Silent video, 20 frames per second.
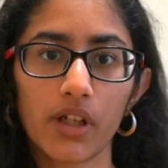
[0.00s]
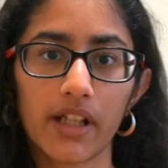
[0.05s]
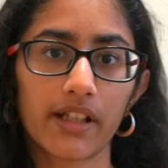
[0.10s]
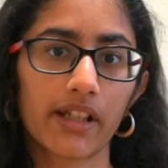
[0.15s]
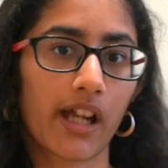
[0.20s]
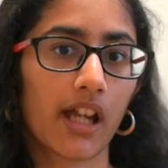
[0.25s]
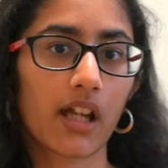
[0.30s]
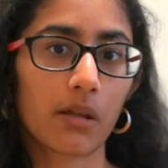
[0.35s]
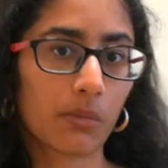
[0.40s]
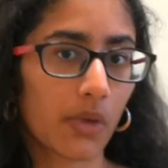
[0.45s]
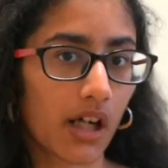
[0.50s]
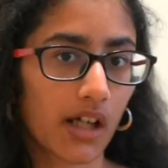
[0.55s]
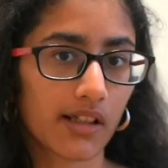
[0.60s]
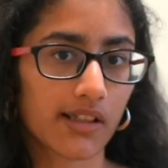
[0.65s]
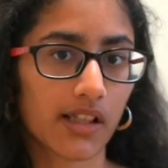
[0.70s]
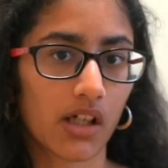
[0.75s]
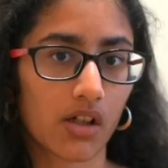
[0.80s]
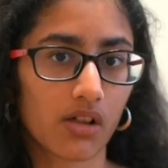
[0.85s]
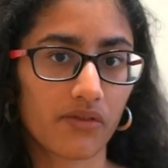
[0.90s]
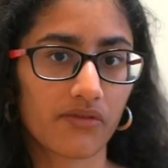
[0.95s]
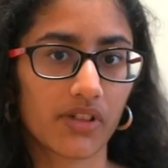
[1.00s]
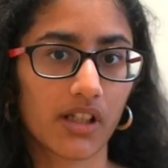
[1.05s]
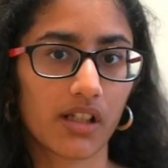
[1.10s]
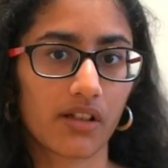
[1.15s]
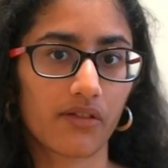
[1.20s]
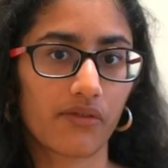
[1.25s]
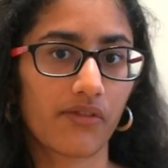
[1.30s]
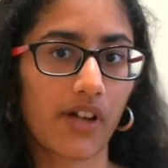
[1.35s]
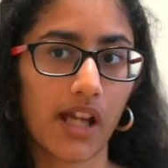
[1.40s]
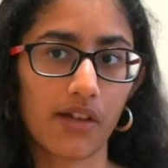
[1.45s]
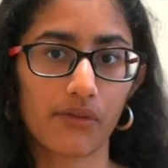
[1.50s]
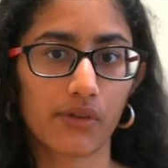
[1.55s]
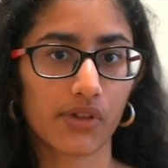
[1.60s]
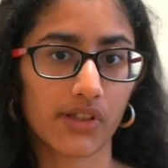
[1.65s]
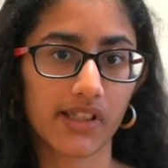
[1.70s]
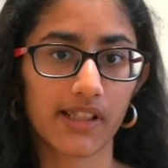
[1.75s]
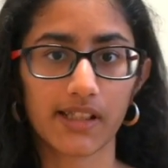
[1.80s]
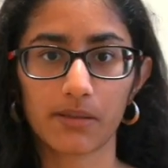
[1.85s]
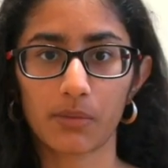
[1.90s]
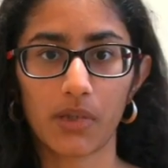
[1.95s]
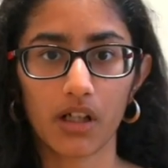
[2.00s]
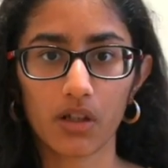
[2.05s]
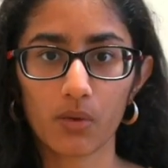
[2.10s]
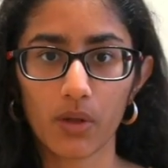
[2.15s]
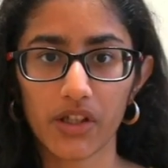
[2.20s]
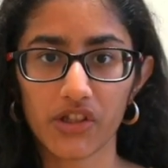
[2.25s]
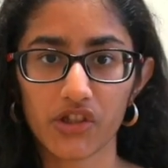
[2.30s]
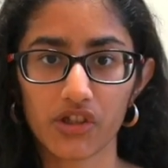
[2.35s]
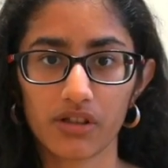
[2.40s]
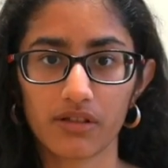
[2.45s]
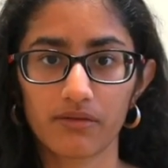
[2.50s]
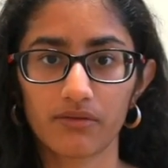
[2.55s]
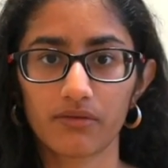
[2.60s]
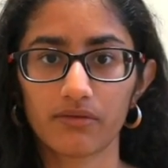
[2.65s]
entire marks out of their five or six mark question.